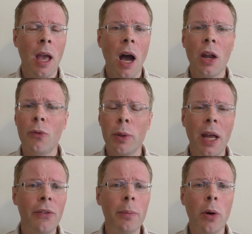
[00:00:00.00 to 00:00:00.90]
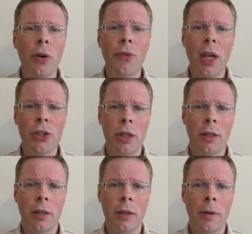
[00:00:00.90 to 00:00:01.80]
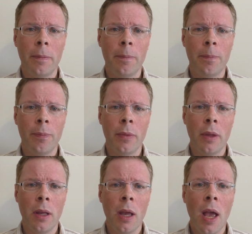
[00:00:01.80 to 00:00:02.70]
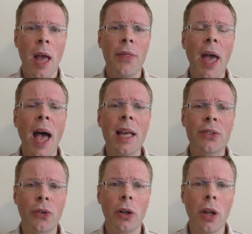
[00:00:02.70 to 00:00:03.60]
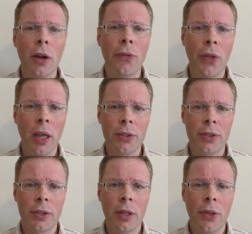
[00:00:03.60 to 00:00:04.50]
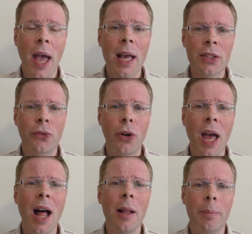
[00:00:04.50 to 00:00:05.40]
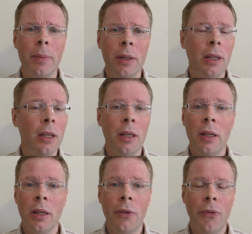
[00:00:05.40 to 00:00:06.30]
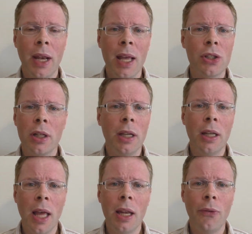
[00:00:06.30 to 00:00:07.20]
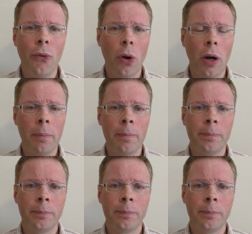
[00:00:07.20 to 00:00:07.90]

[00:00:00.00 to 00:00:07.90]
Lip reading: out of whatever motivation, and they ask for a lot of things, they ask for help financially in any form,